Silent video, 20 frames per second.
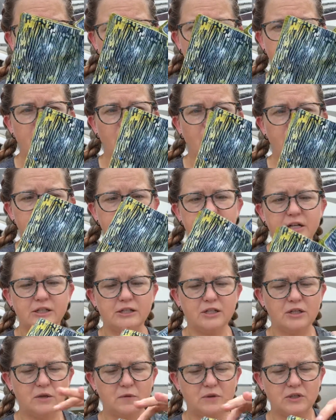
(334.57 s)
Then all you're gonna
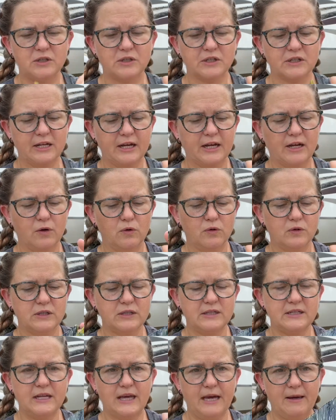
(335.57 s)
do is just kind of go to the
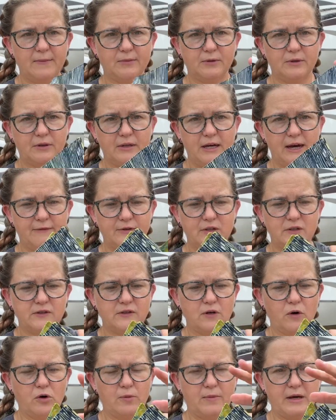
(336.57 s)
table after you've
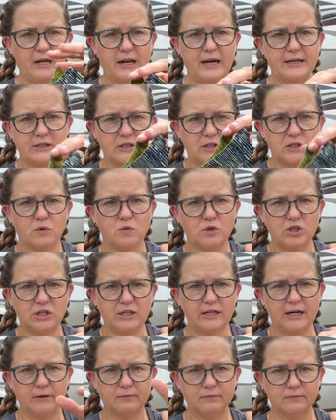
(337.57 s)
sewn them and I just squish it
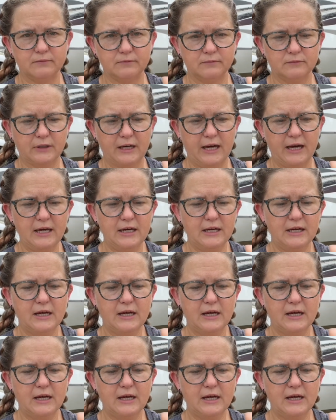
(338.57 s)
down, okay?